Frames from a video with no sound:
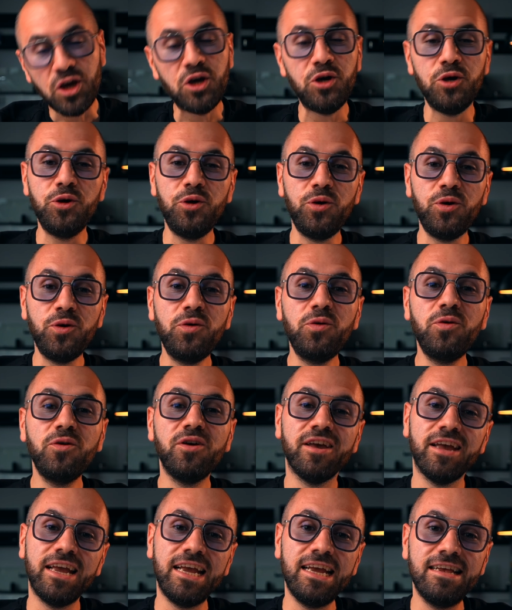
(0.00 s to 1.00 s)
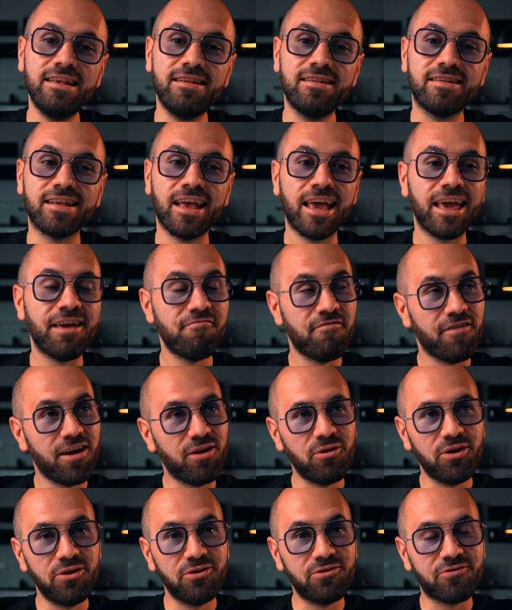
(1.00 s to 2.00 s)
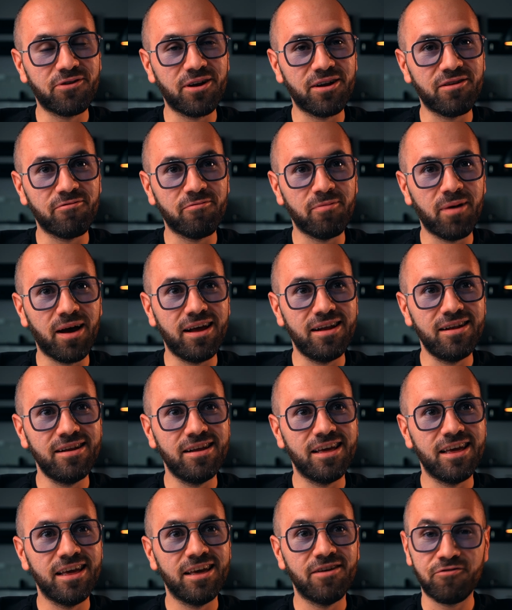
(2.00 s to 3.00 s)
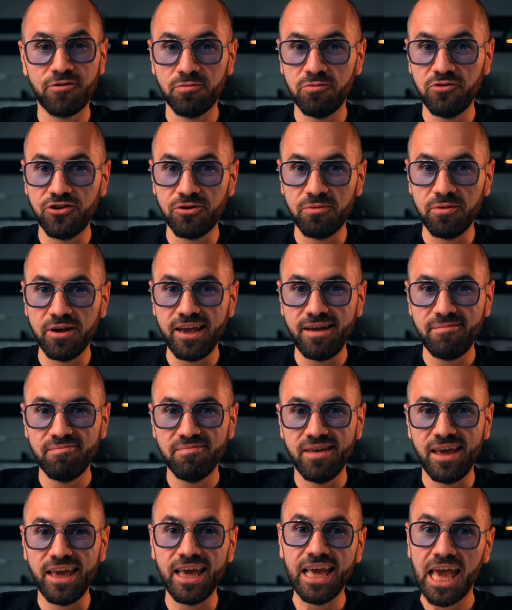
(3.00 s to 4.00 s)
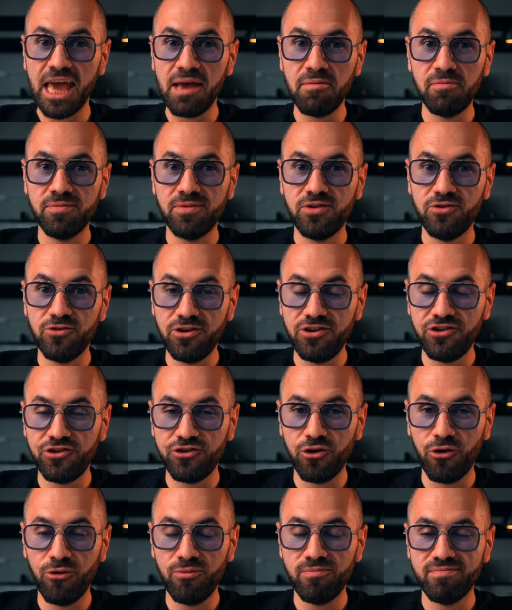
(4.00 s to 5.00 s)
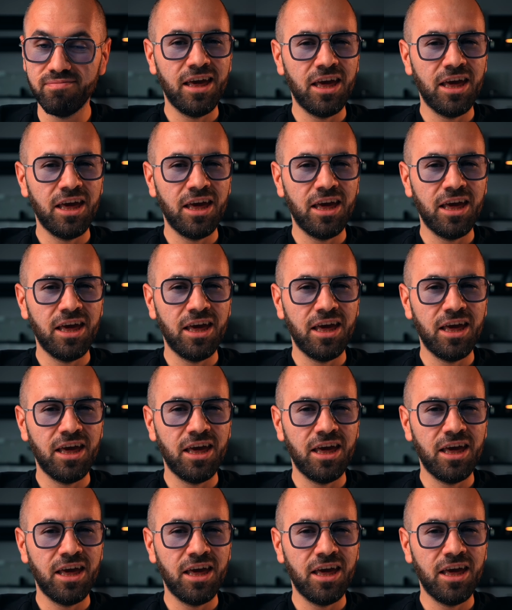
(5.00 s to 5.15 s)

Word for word: who is a very good friend of mine from Germany. He came to the show.